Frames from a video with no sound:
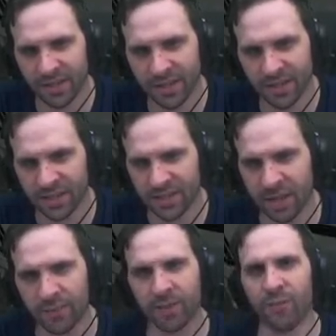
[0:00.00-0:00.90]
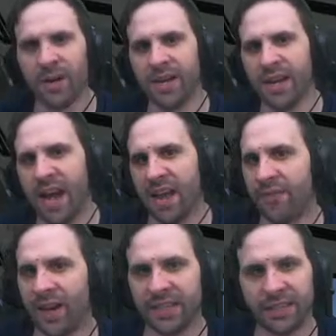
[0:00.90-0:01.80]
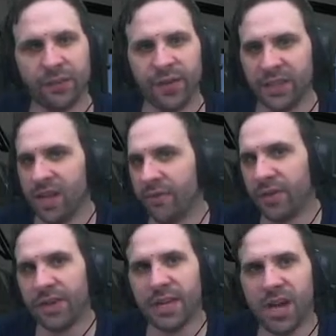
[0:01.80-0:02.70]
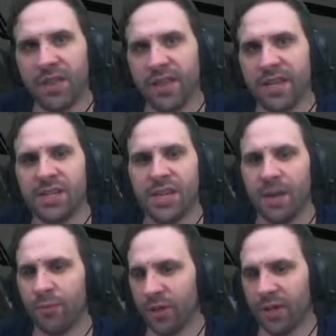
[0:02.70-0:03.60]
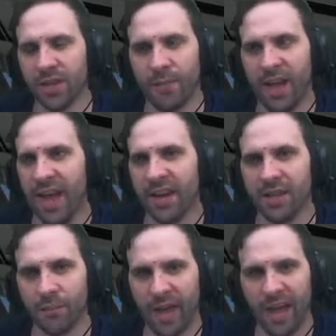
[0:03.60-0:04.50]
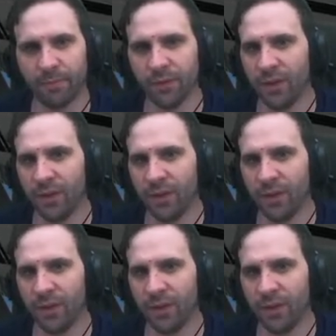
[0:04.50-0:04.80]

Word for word: In December, when I finally fixed everything on this and I put it on the pad and the pad blew